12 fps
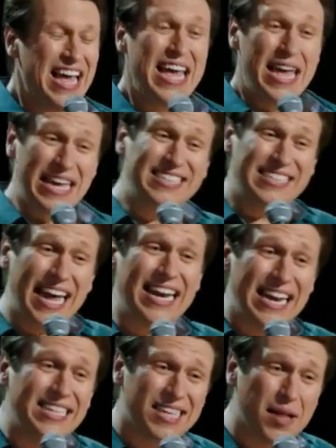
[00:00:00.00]
He said it
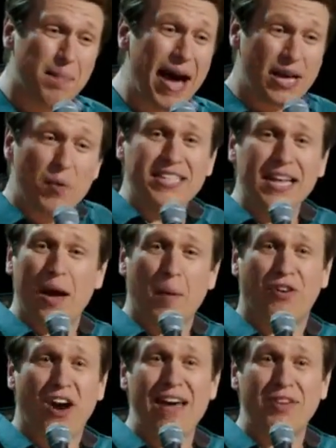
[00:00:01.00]
into the mic. It wasn't like a
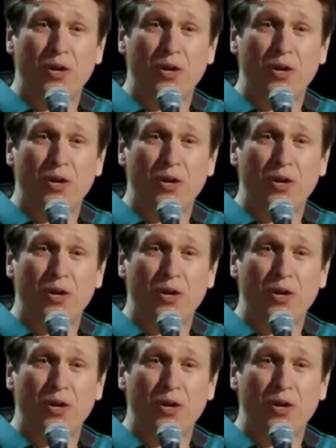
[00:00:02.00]
private